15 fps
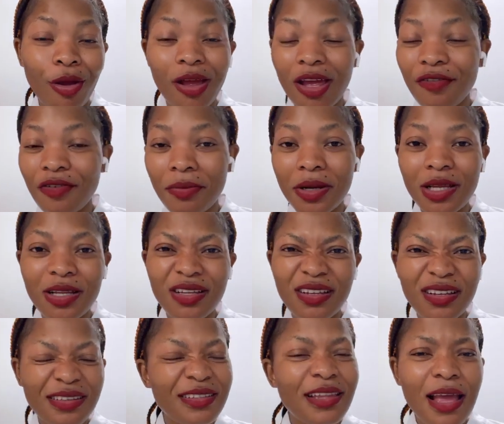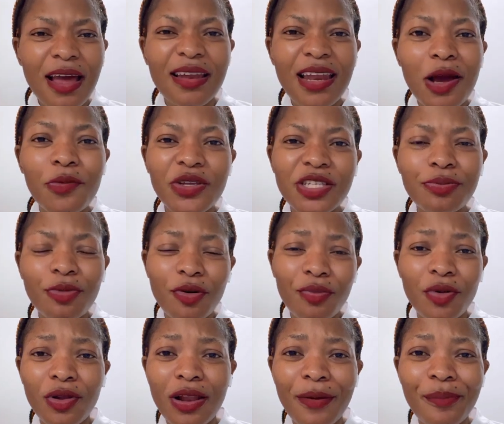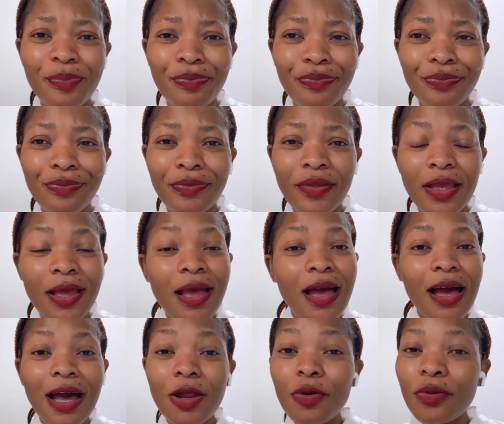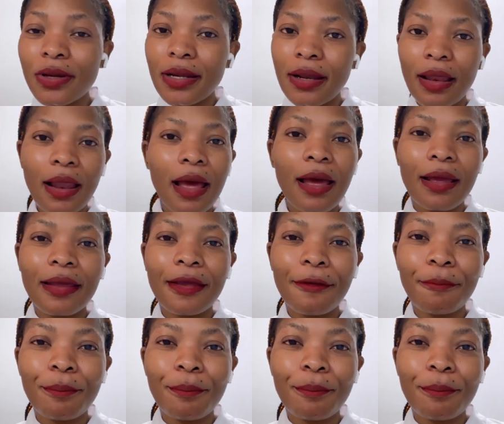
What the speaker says: Everybody, yeah, now it's popular. I don't want to lie